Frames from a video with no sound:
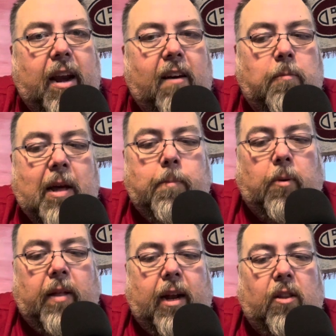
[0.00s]
have
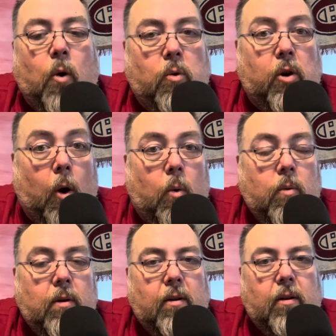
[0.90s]
people that don't know.
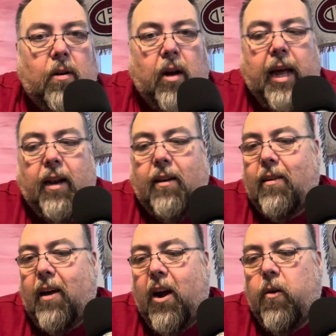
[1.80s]
And
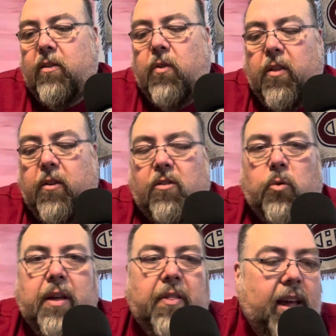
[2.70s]
I always figure there's
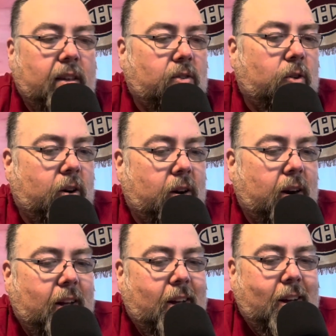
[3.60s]
three things for
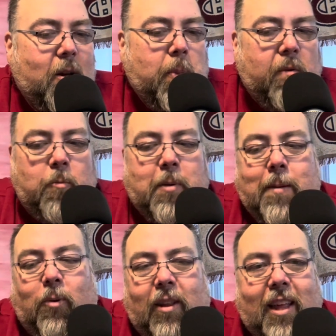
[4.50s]

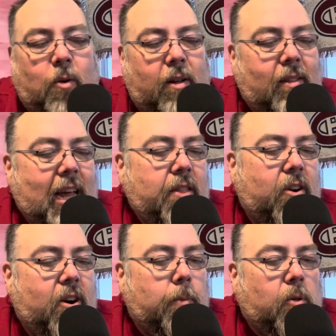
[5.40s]
people to deal with. They
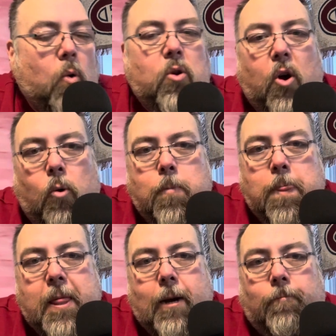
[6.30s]
either don't know,
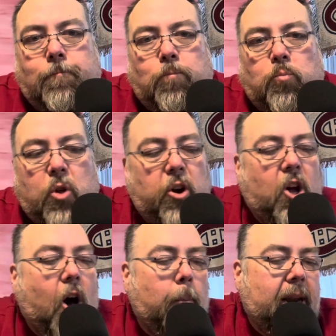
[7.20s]
they're
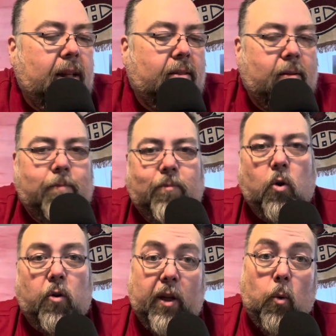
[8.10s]
incompetent,
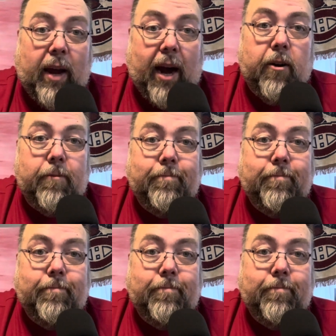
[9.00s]
or they don't care.